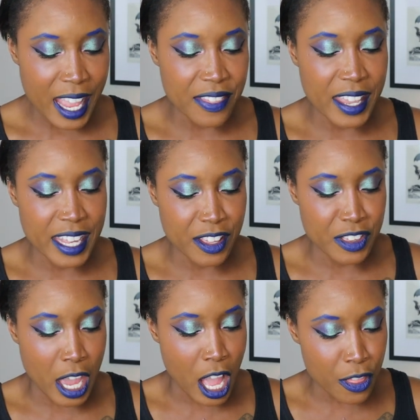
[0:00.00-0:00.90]
and then
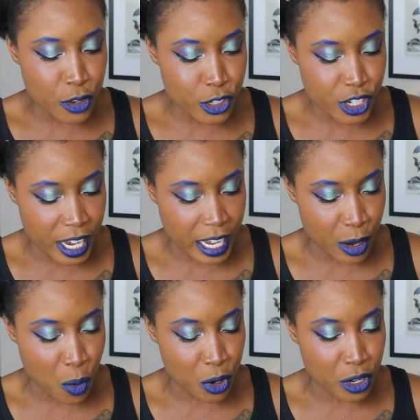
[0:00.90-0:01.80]
the other shade
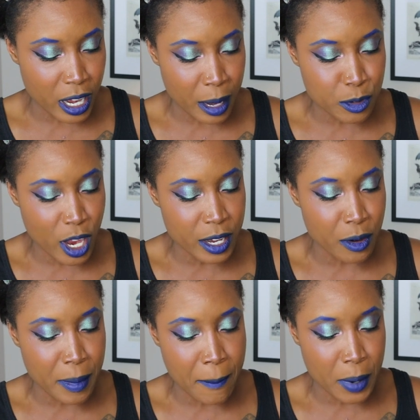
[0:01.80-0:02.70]
I ordered, I'm trying
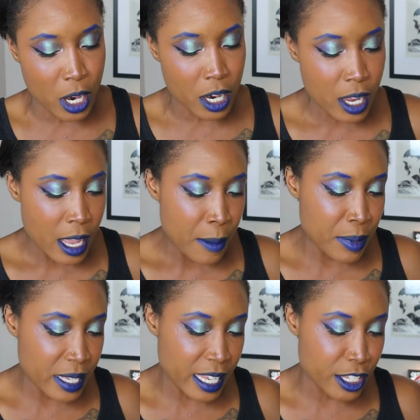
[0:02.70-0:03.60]
to remember
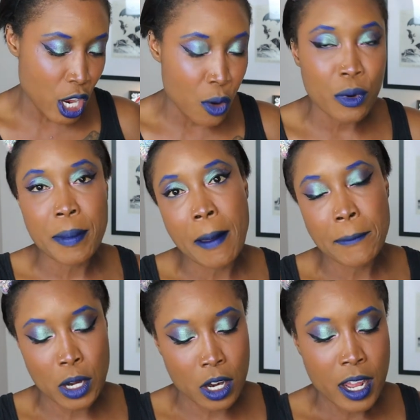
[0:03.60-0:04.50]
because I don't
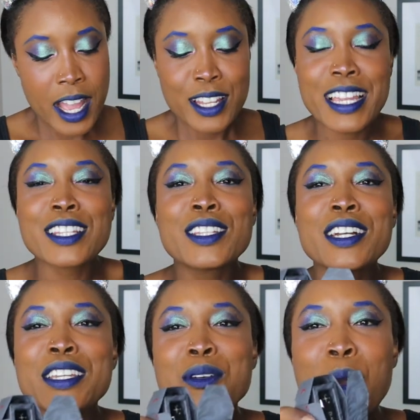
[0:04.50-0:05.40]
remember. Like,
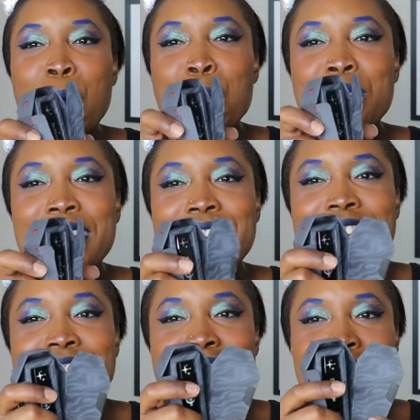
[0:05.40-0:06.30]
look, you open
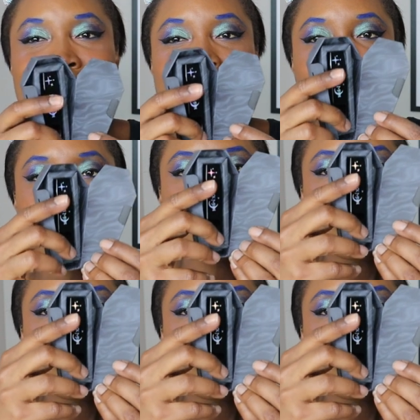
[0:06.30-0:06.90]
it and it's like,